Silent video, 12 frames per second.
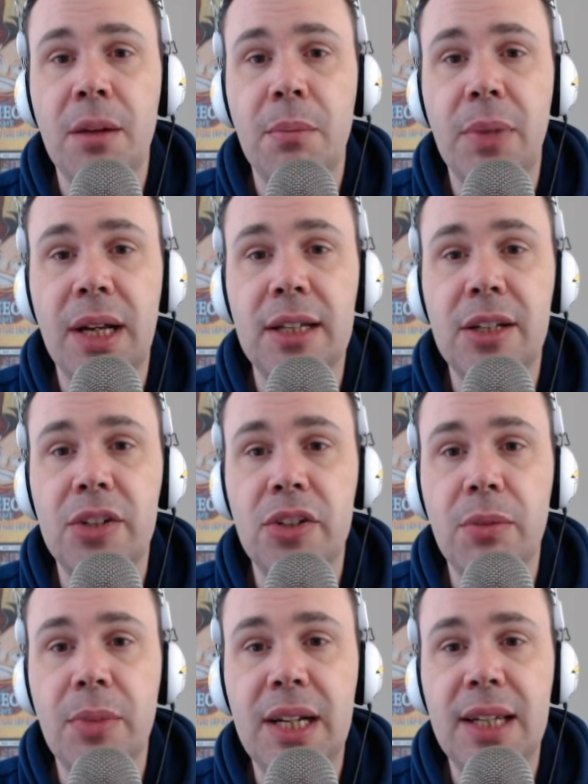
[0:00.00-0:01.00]
But
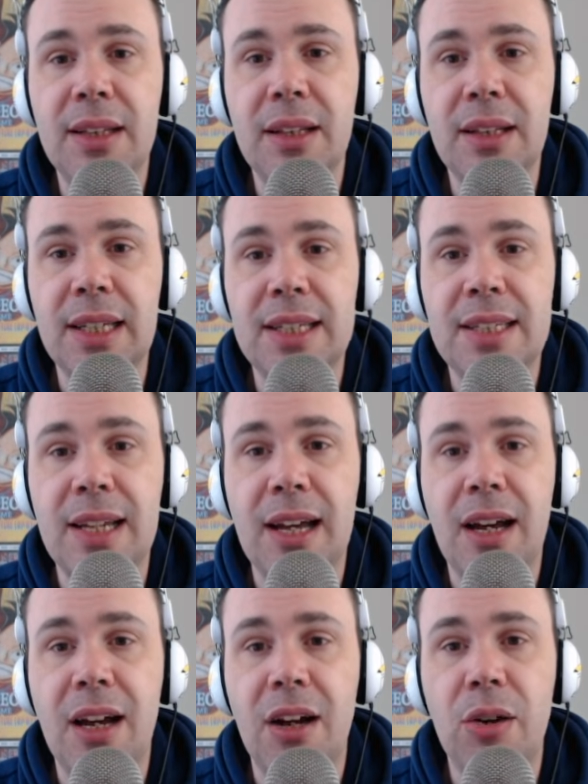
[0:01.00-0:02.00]
so many of the lists
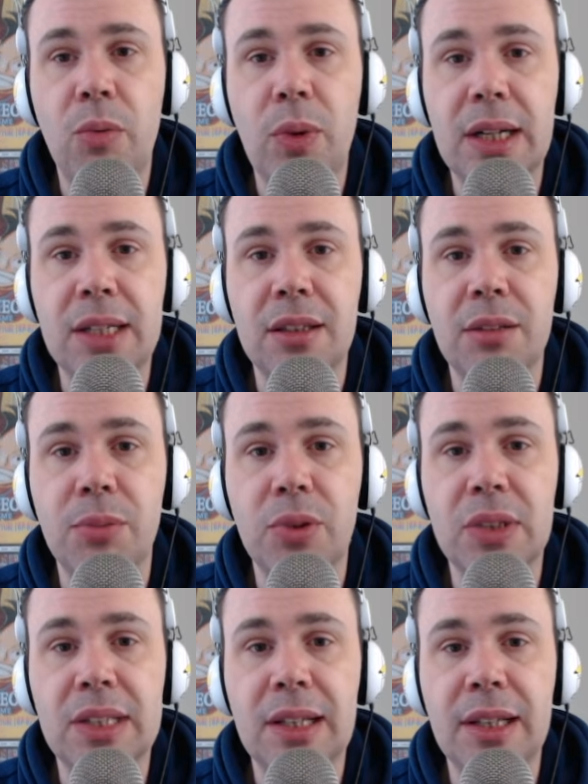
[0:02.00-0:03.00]
are running the
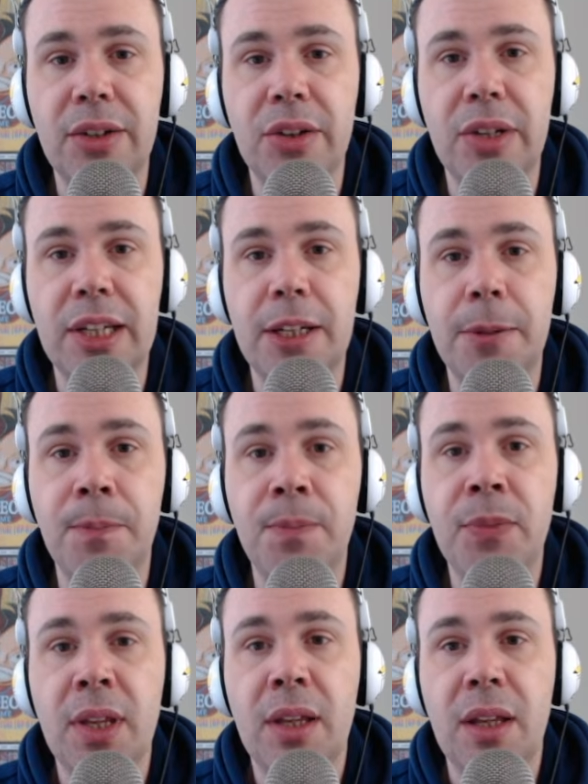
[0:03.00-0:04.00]
Borsalino here.
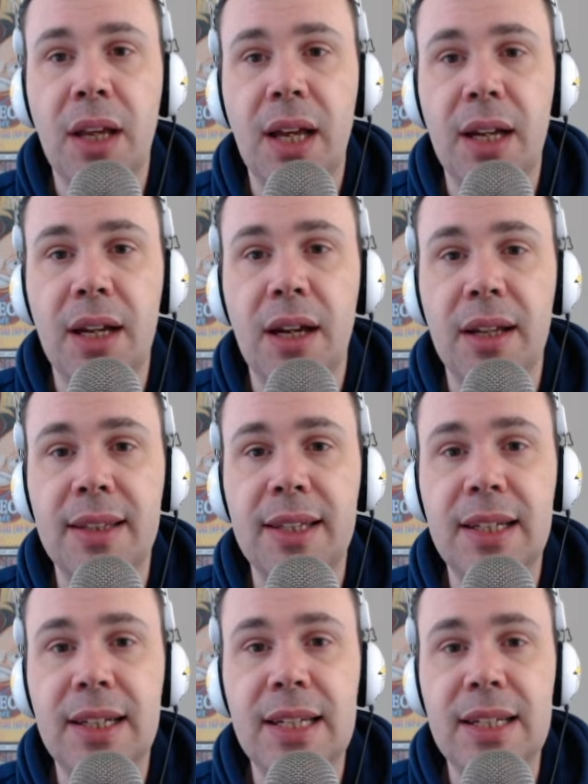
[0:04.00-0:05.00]
I think
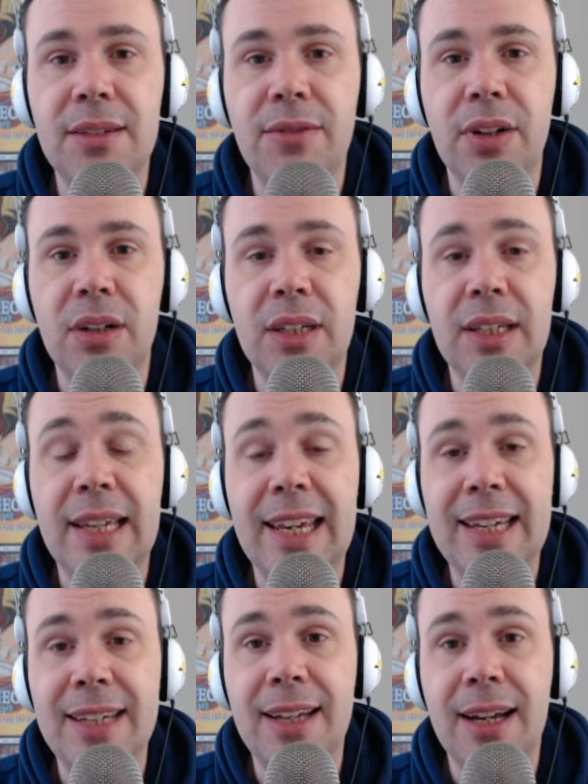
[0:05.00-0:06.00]
it is a very
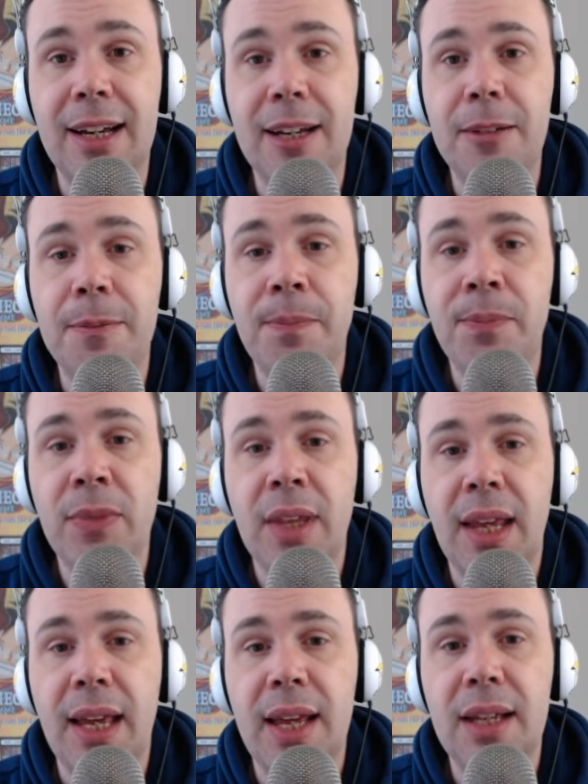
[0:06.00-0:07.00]
key card.
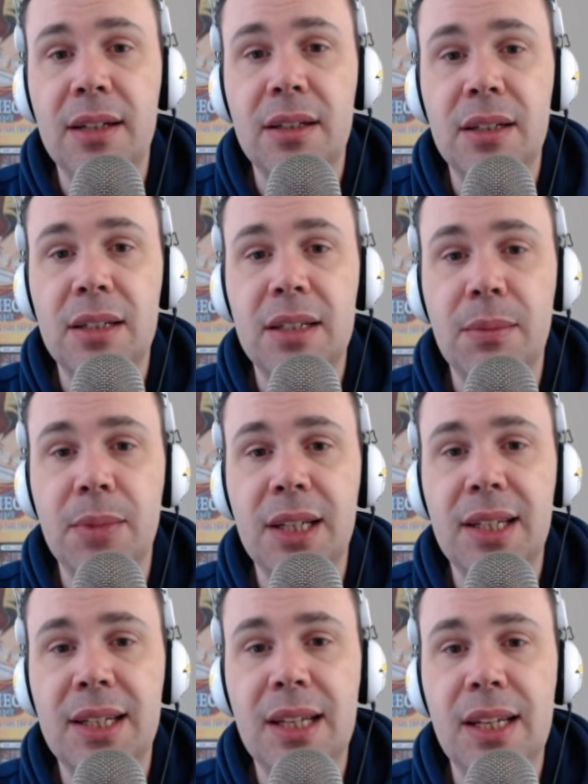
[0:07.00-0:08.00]
And something
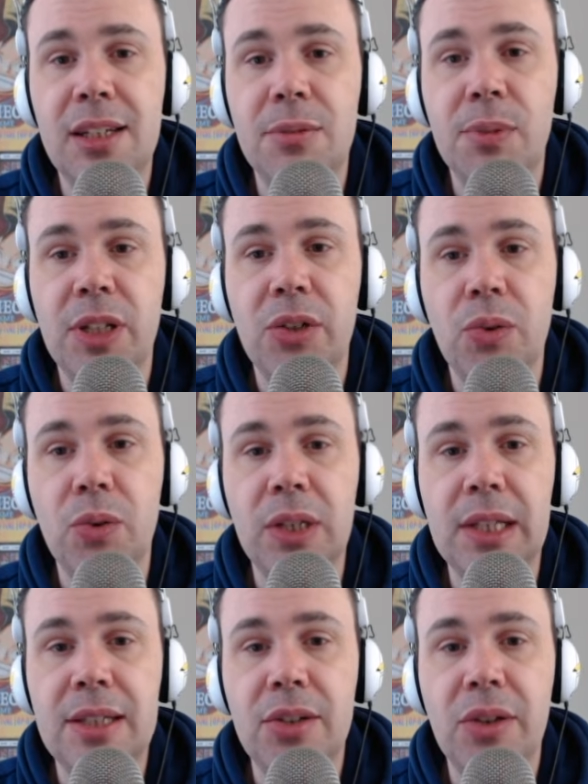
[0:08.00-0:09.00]
that is pretty cool
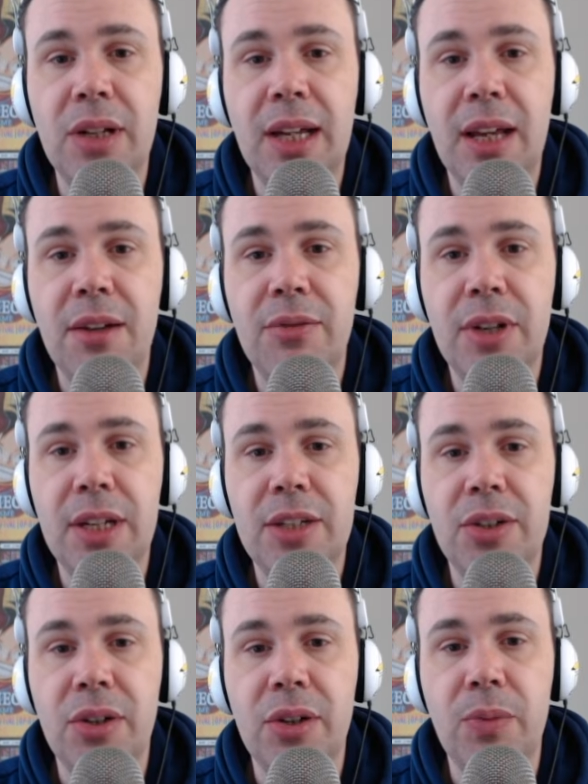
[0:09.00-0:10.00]
is you can have a
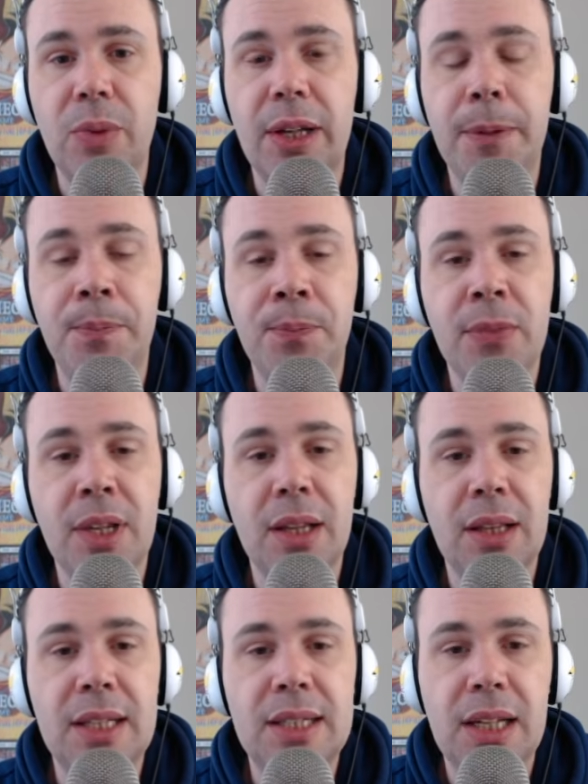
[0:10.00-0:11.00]
turn where,
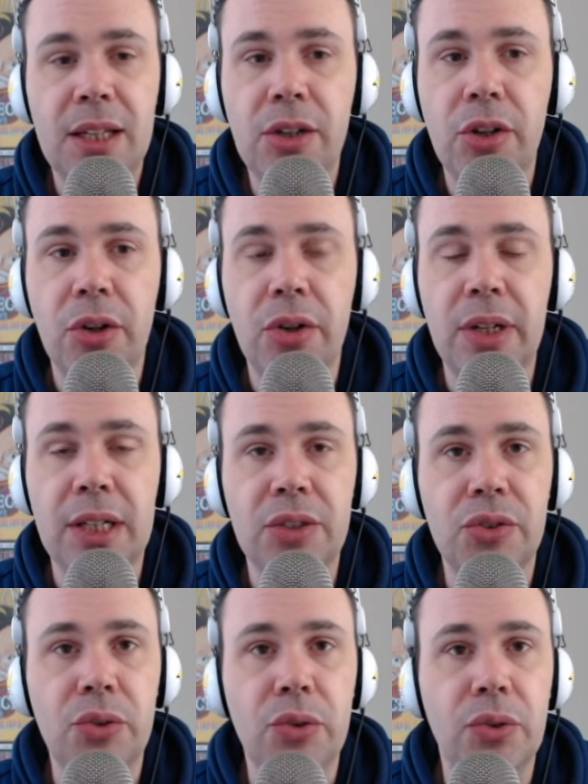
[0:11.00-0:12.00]
let's say you go
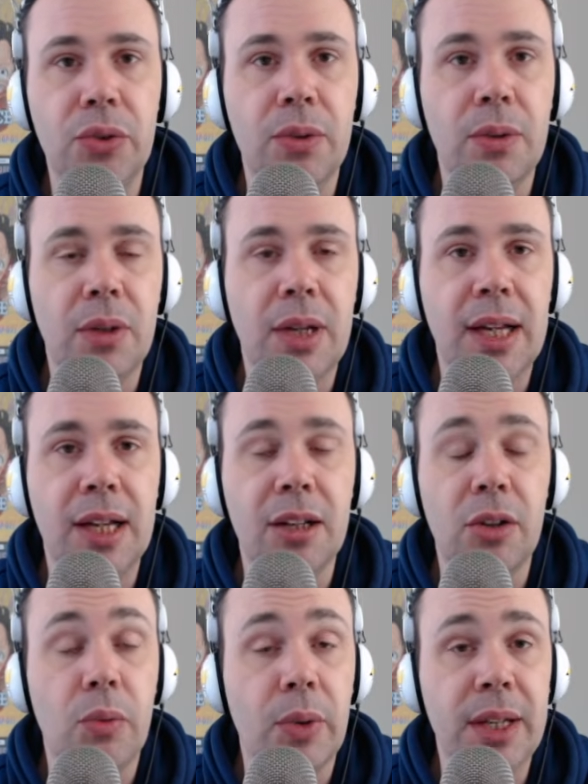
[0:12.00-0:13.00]
into
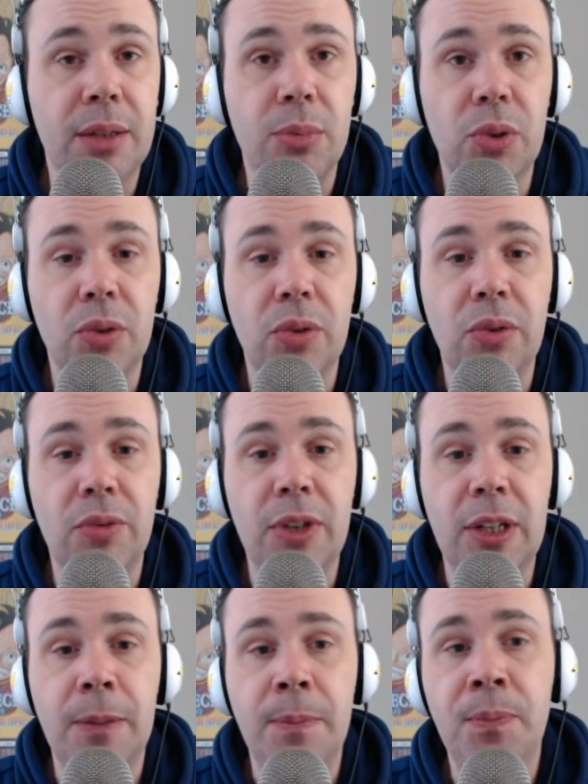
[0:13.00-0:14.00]
Green Blue Luffy.